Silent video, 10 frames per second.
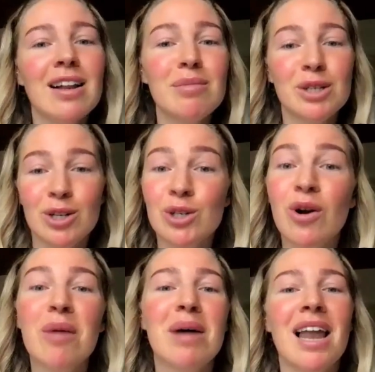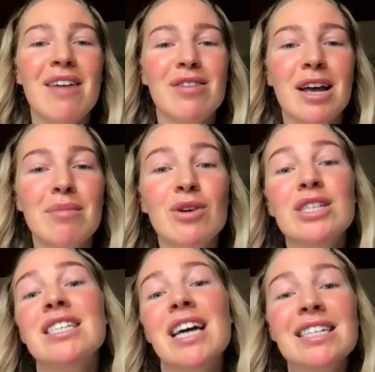little bit controlling my life again, because
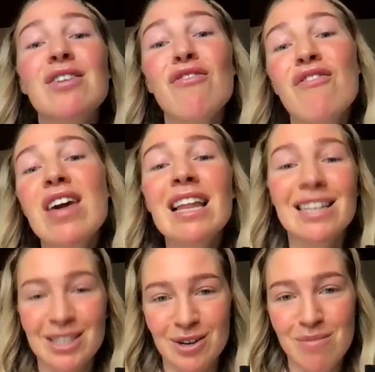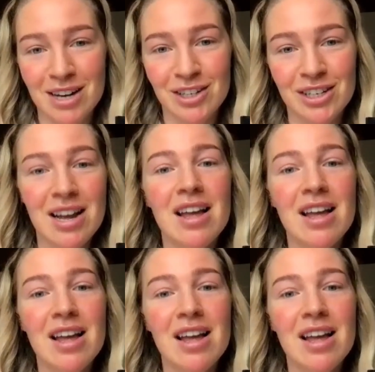I didn't feel it so much,